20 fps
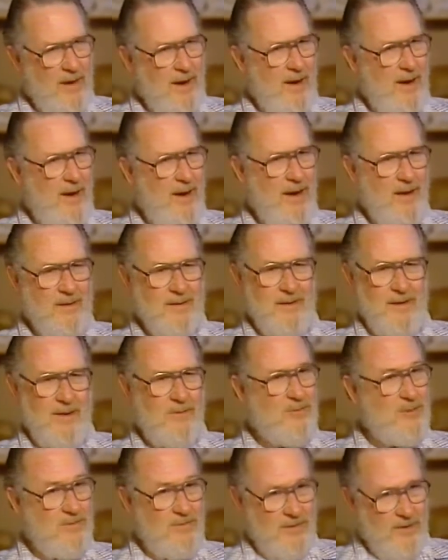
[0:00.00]
And
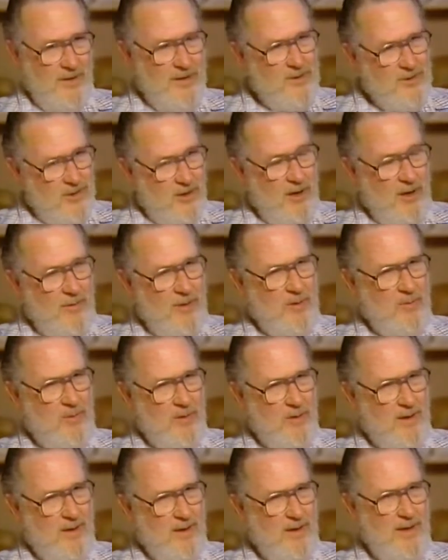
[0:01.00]
it was a very charming
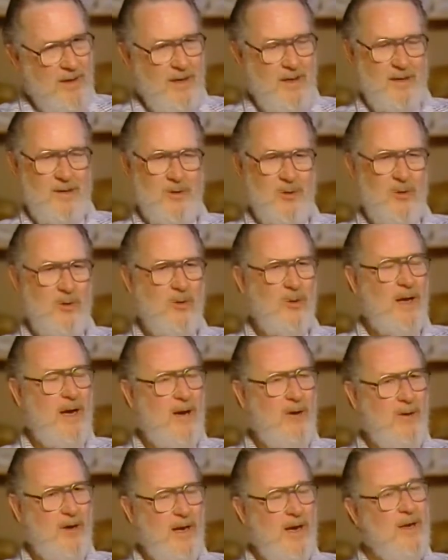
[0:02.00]
book. He told
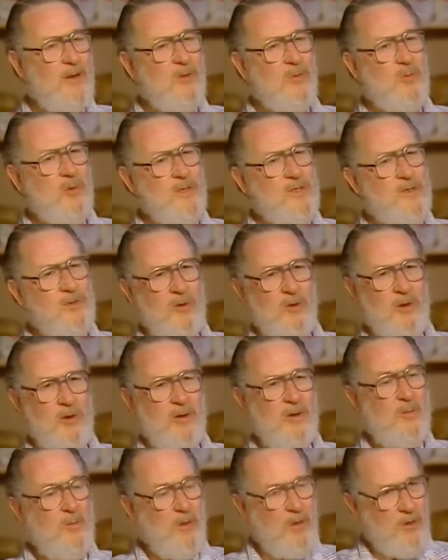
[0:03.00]
how he had to restore
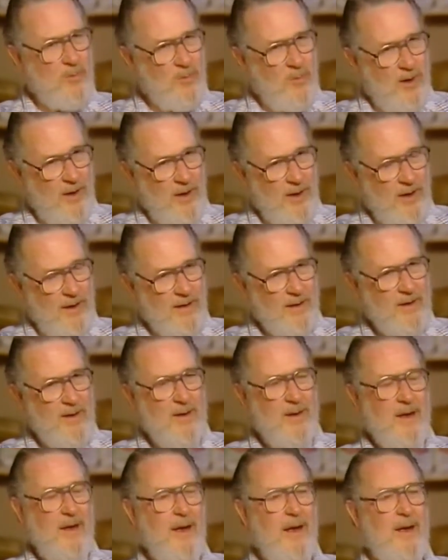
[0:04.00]
the mill pond
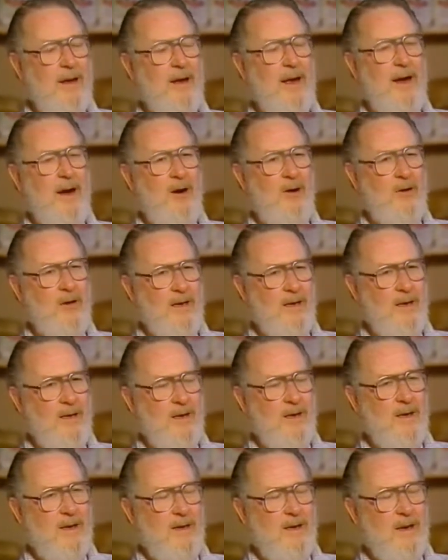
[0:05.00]
and how
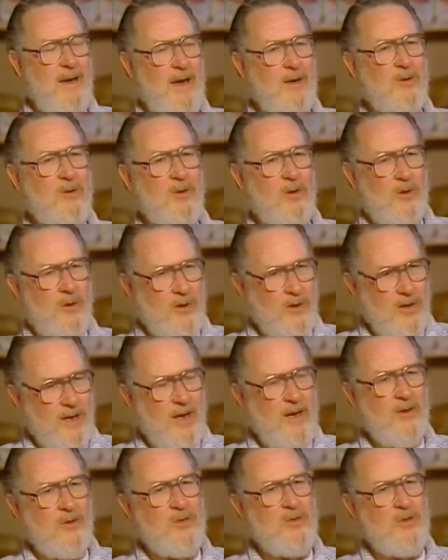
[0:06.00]
he had to learn
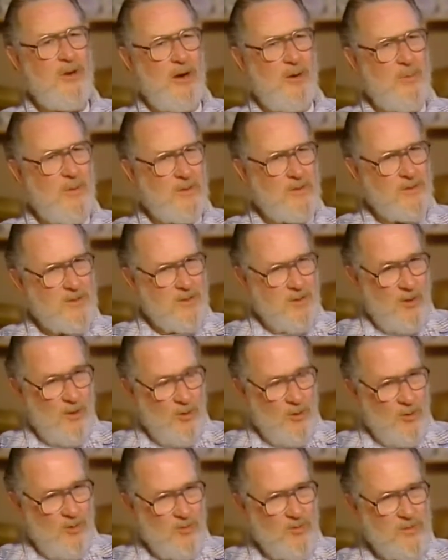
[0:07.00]
how to sharpen
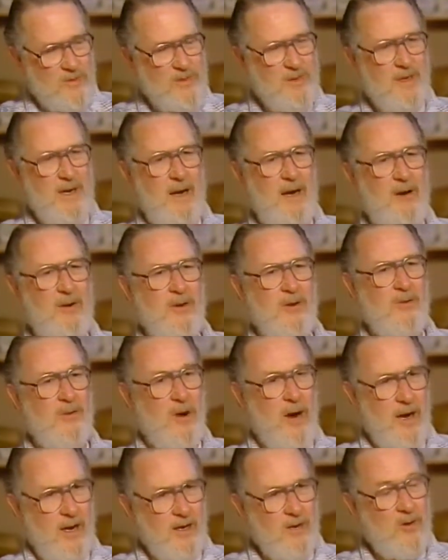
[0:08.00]
stones and how to
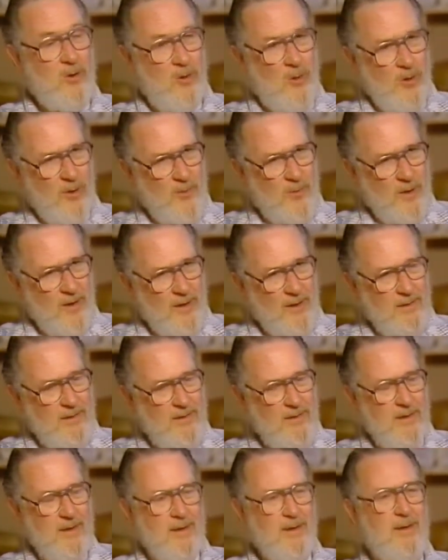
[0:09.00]
grind
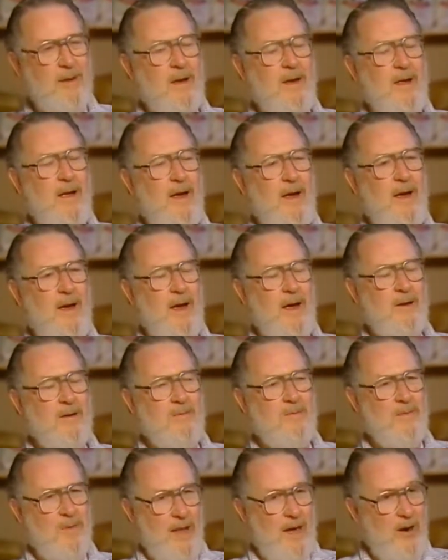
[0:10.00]
cornmeal and
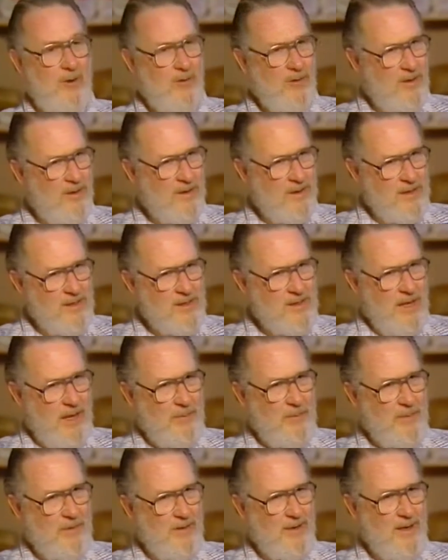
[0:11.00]
flour and these
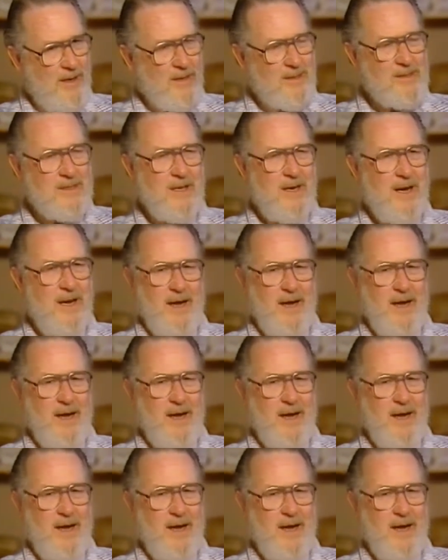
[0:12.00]
type of things.